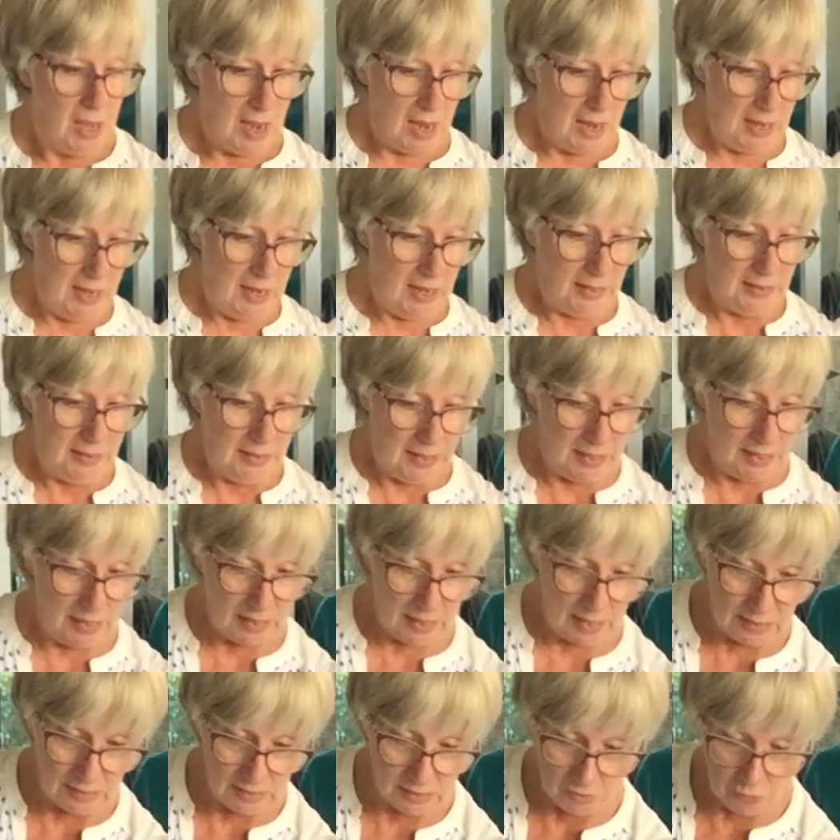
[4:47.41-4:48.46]
I like it,
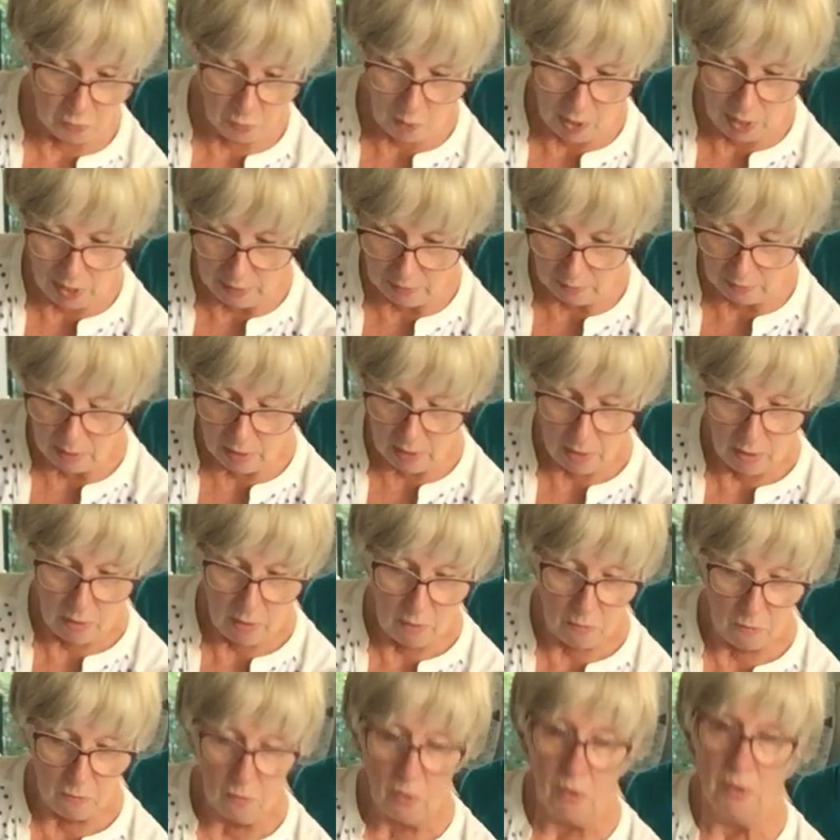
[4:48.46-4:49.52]
and as well,
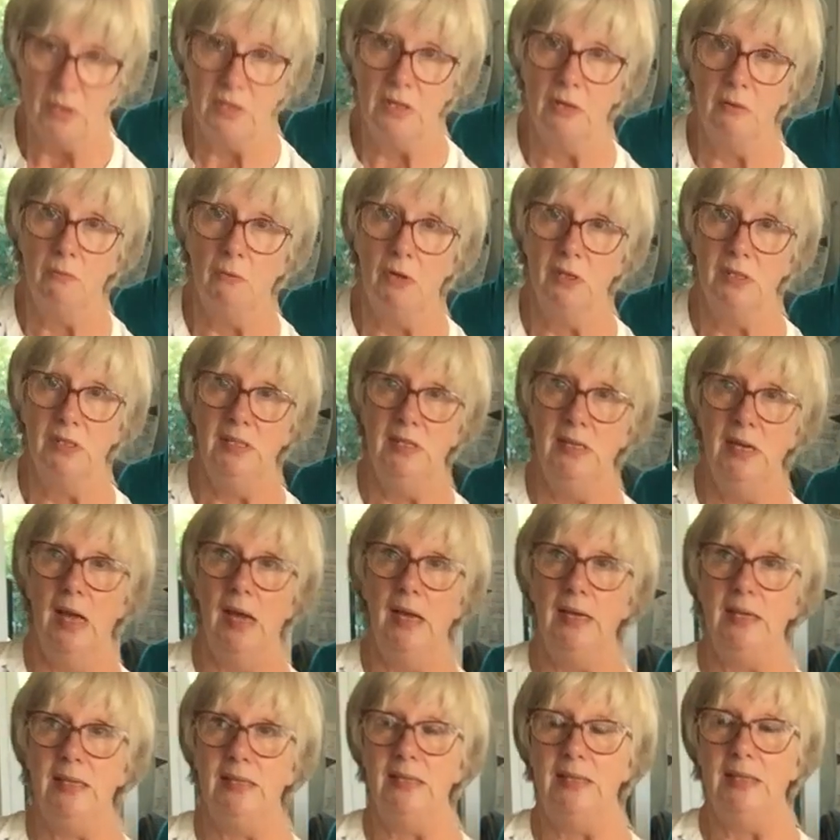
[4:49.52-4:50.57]
what's
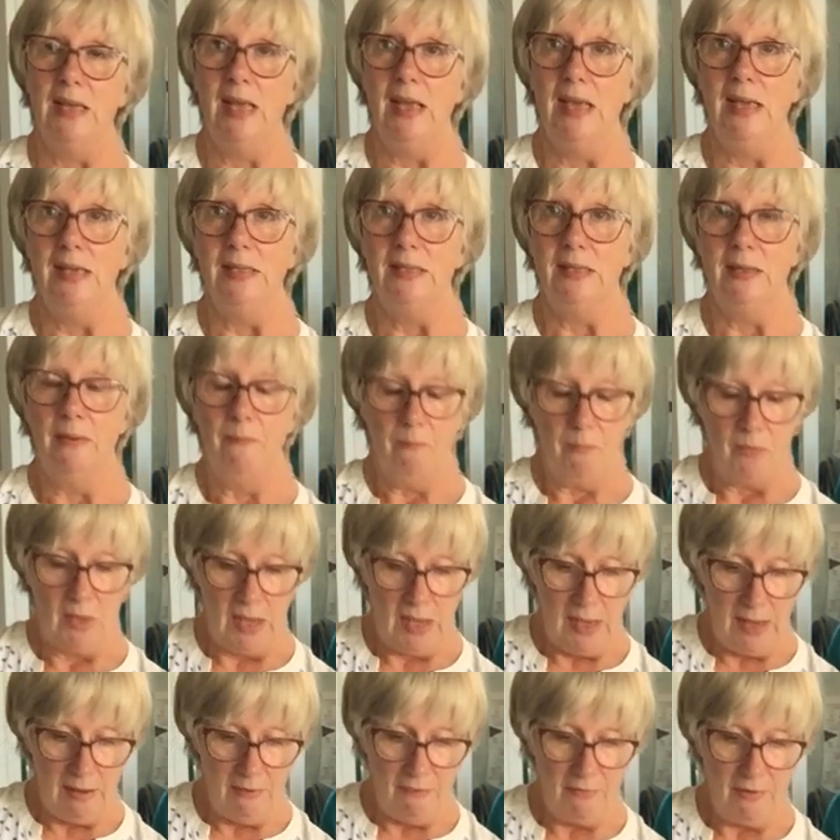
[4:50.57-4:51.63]
nice is
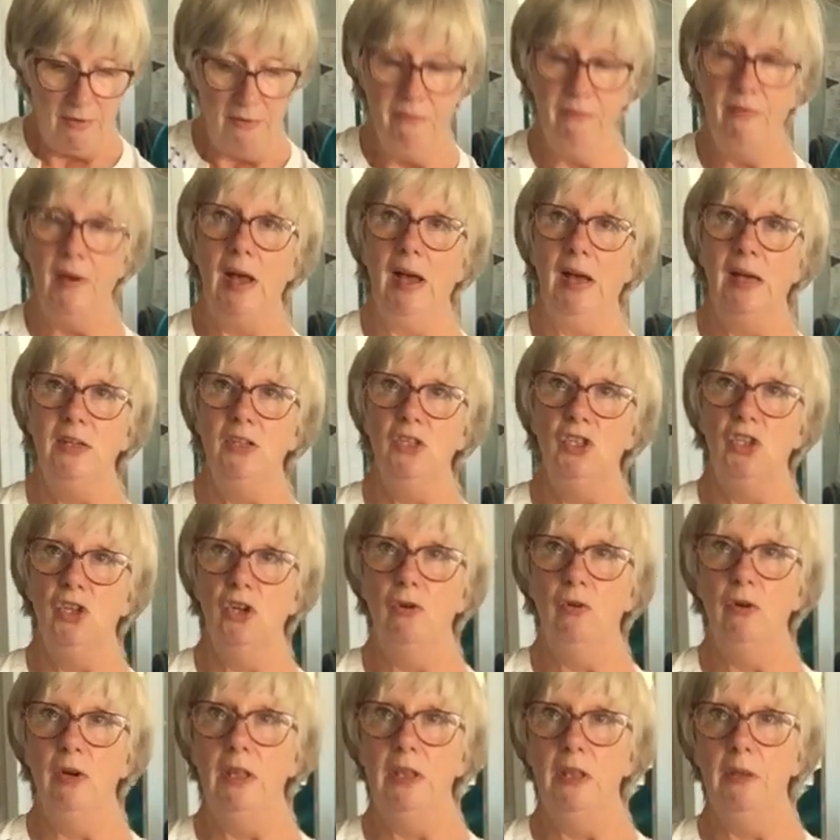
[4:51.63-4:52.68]
if I find
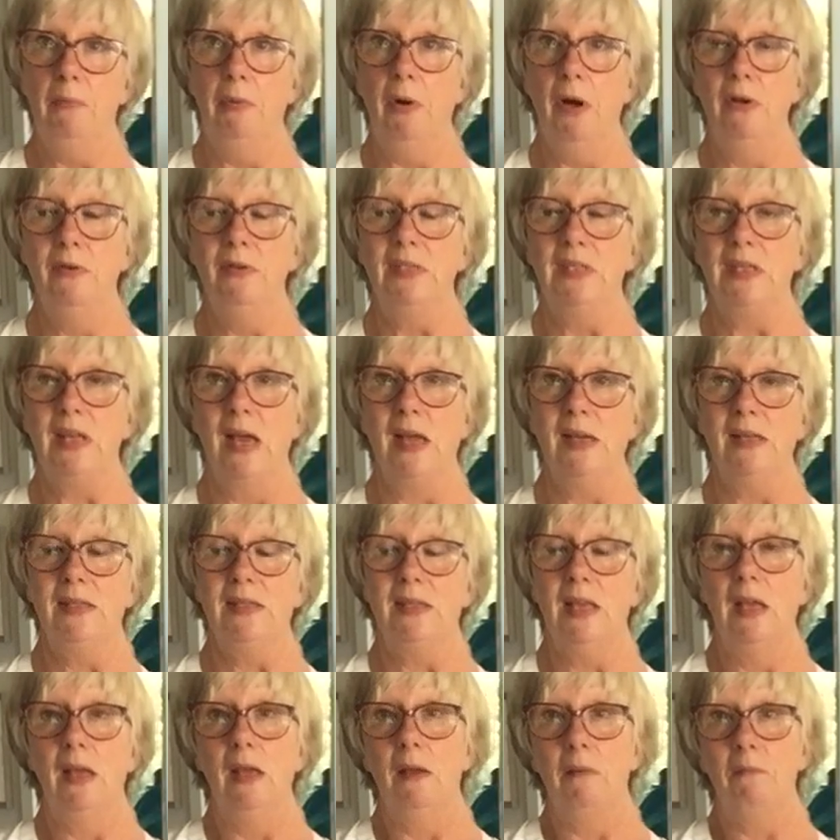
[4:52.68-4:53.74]
during the process
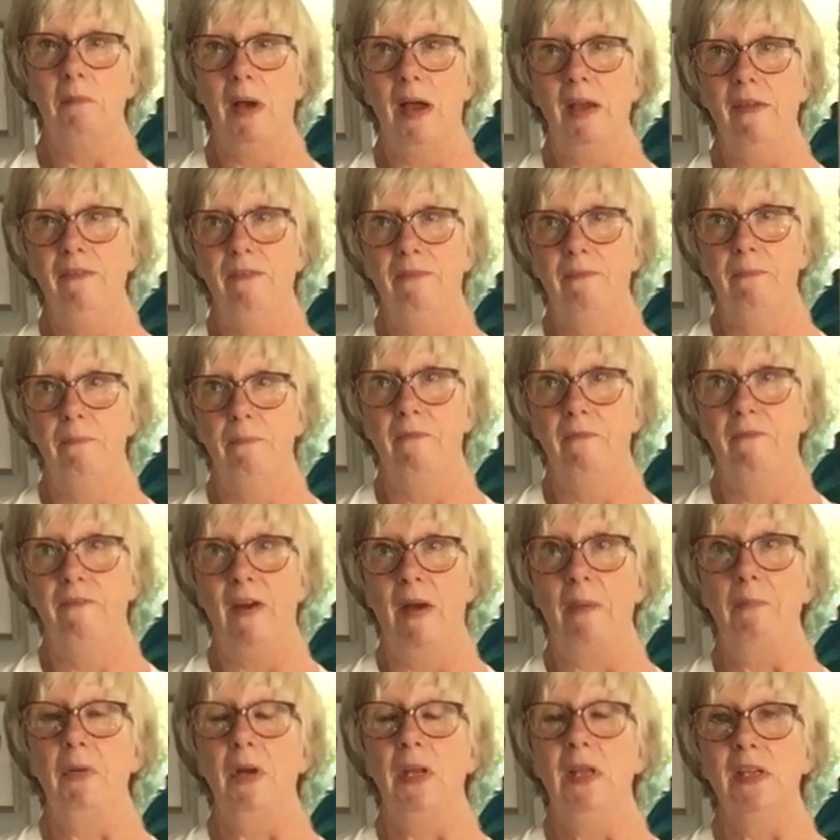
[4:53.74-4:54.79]
my
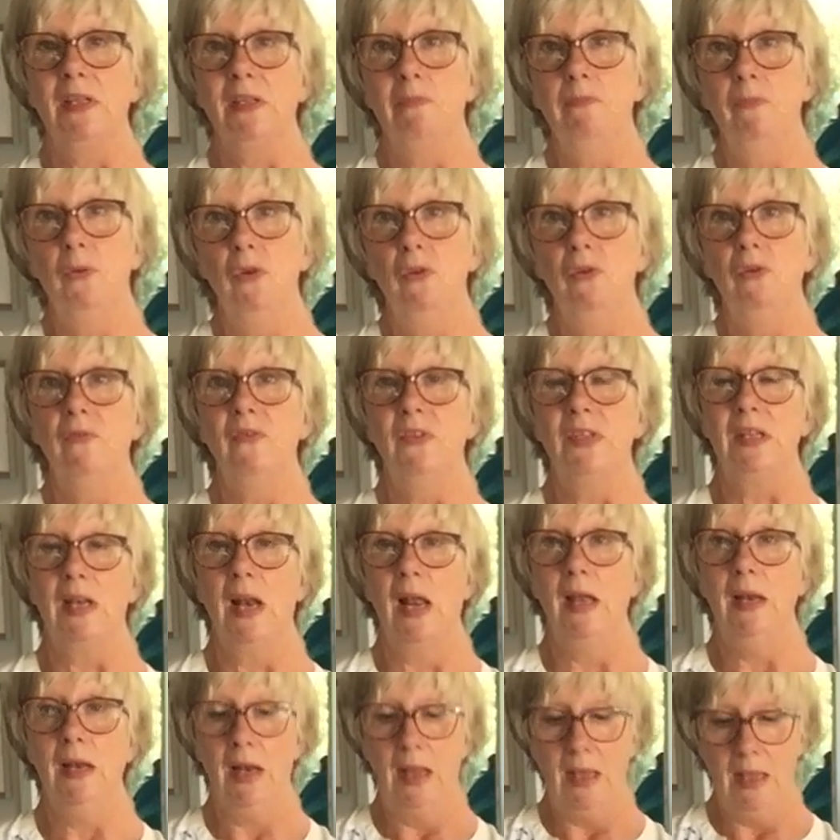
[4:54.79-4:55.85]
fabric has moved
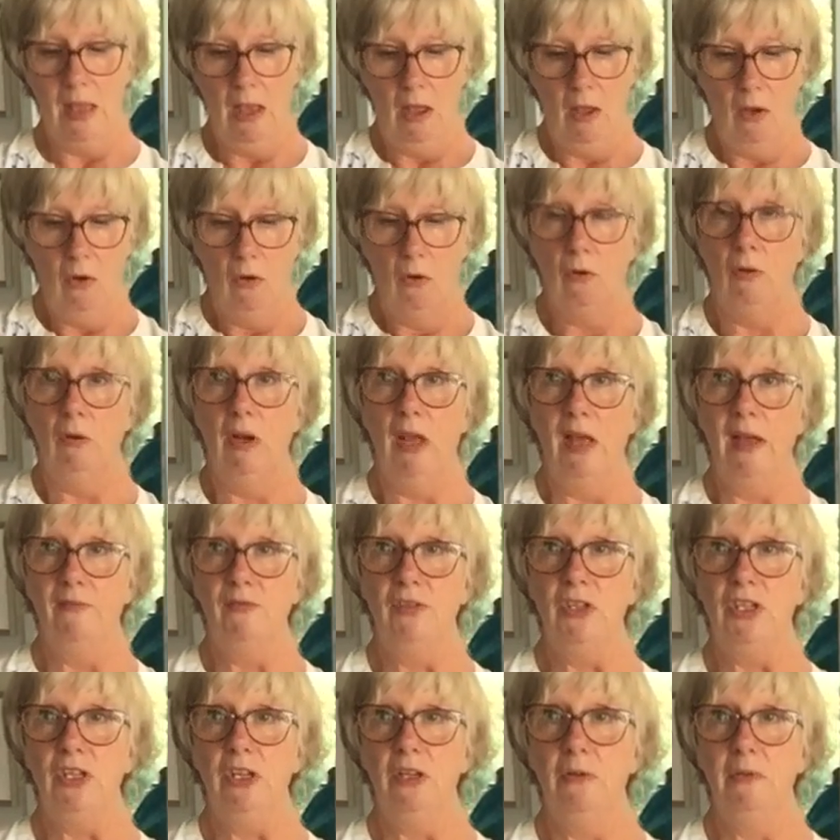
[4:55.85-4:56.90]
slightly, all I have
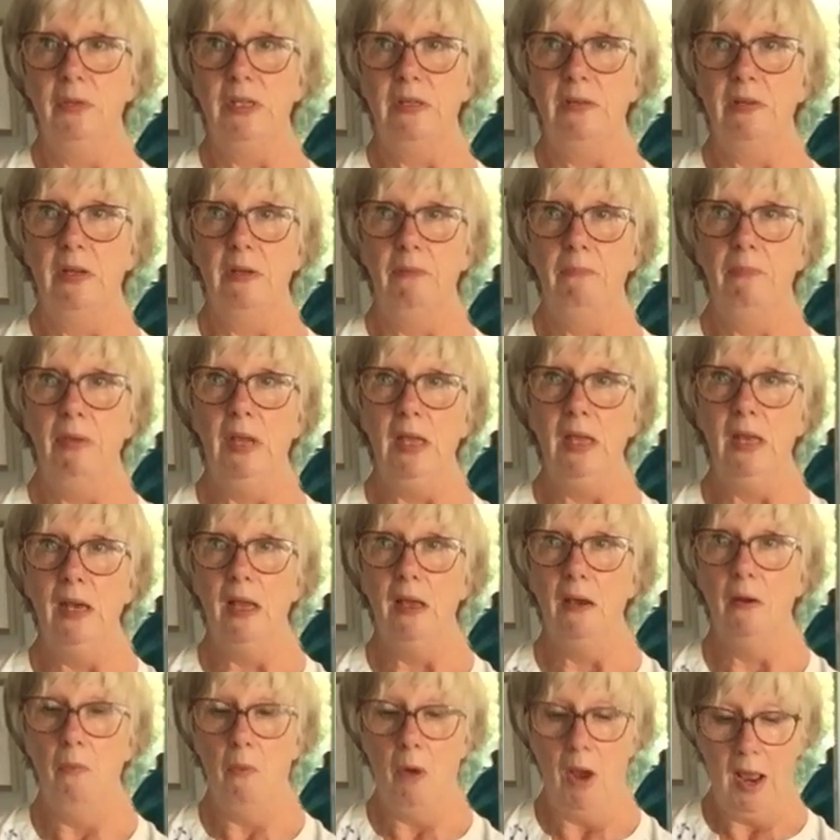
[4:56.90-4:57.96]
to do is peel
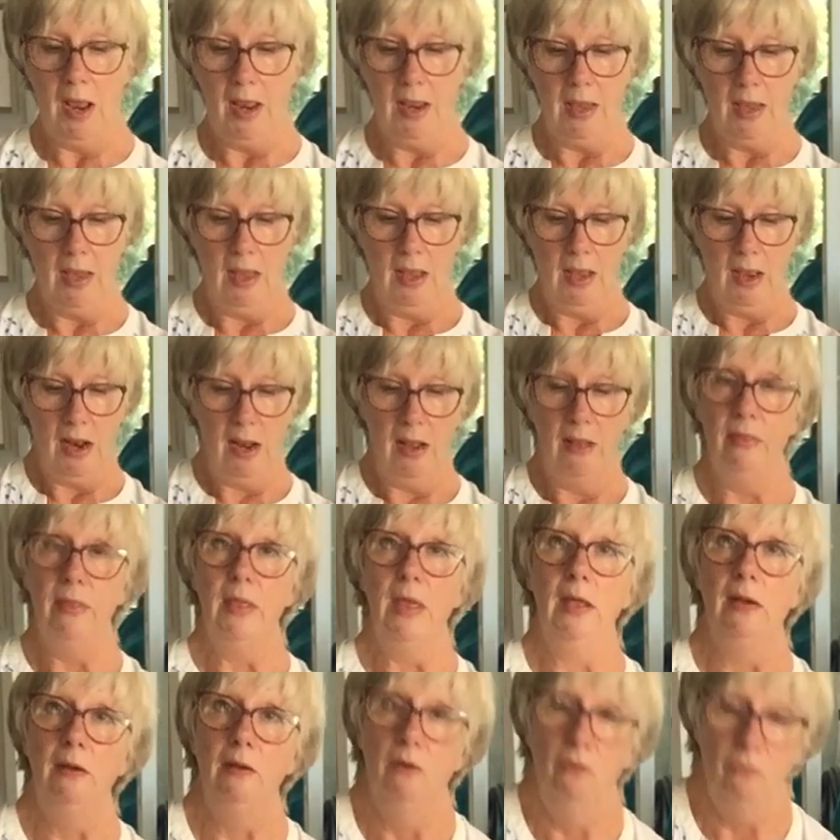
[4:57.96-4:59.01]
it away and
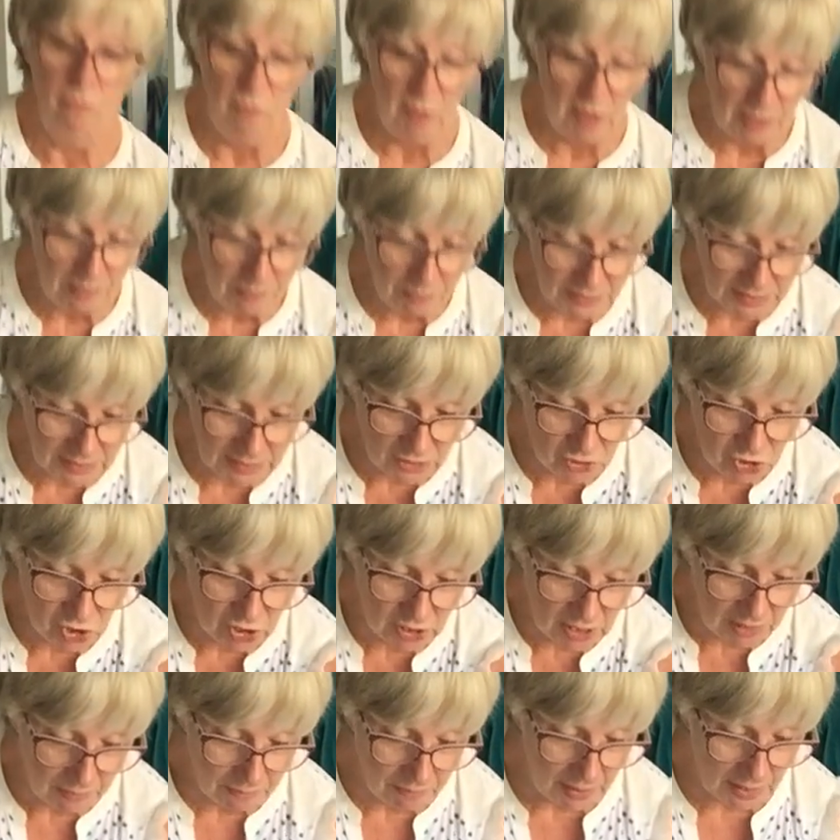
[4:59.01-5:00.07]
then
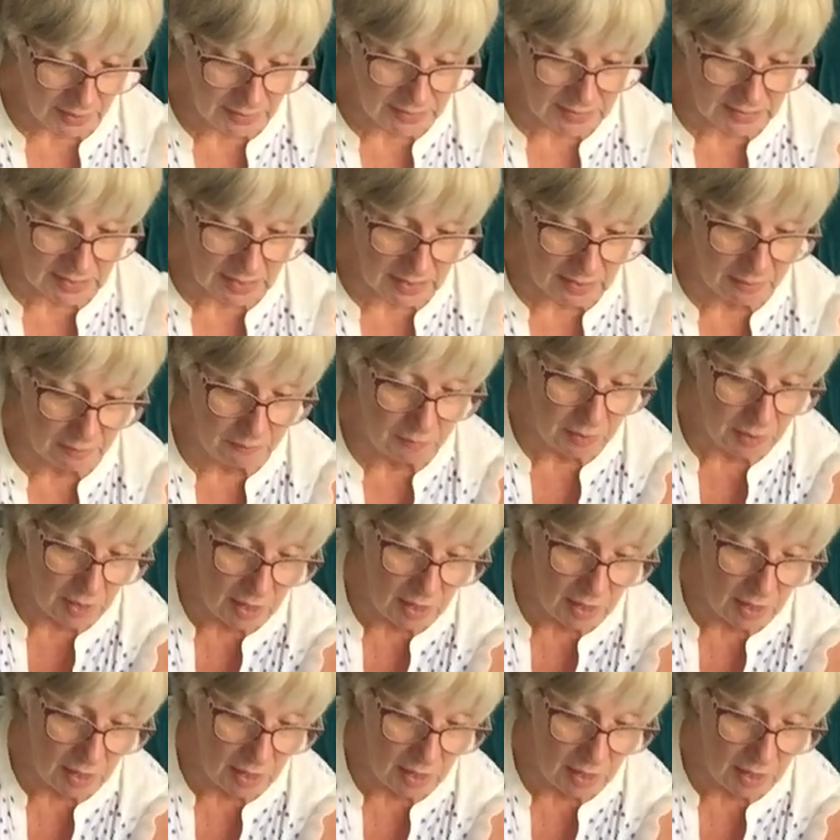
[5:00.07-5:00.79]
reposition it back down,